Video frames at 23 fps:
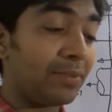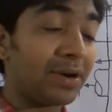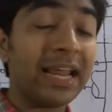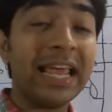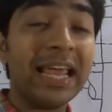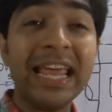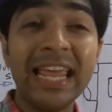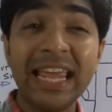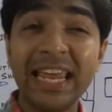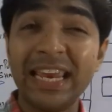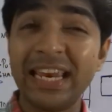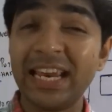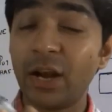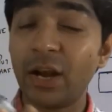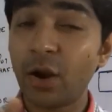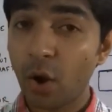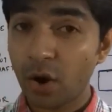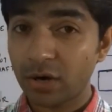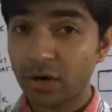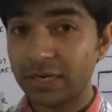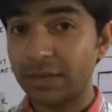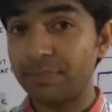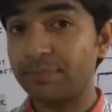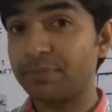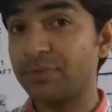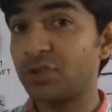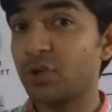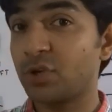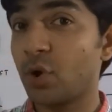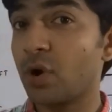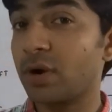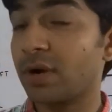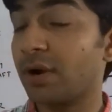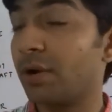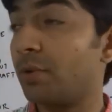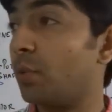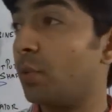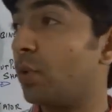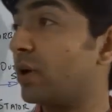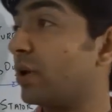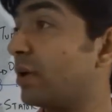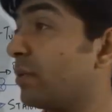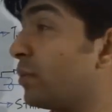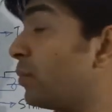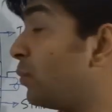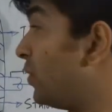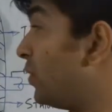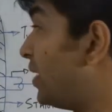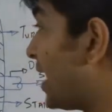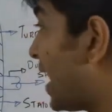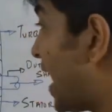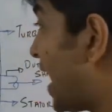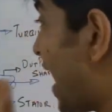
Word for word: But in a locked up torque converter, we